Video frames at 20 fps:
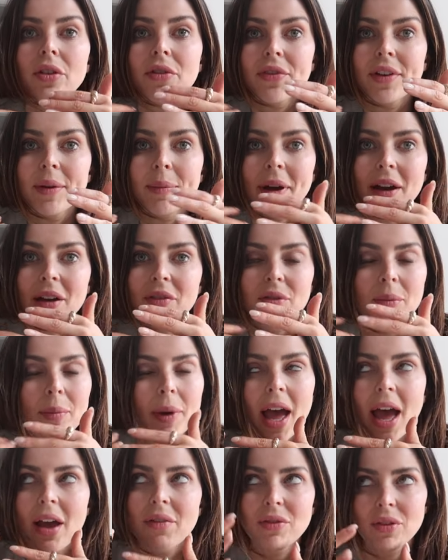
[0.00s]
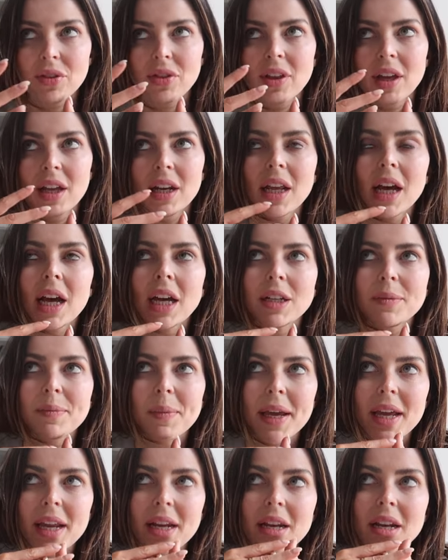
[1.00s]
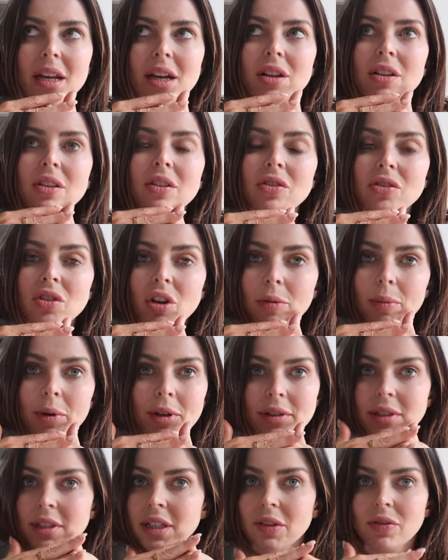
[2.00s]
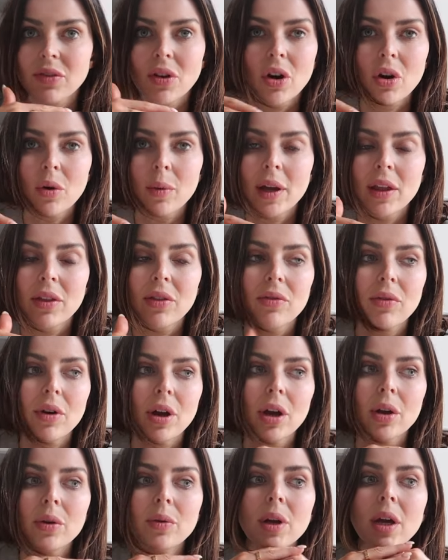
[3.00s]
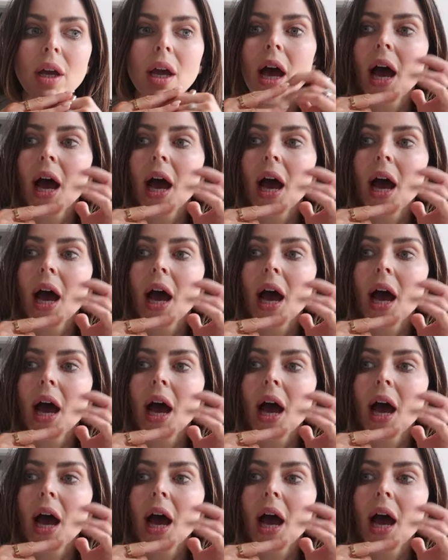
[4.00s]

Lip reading: feedback from everything had been so positive the whole way through.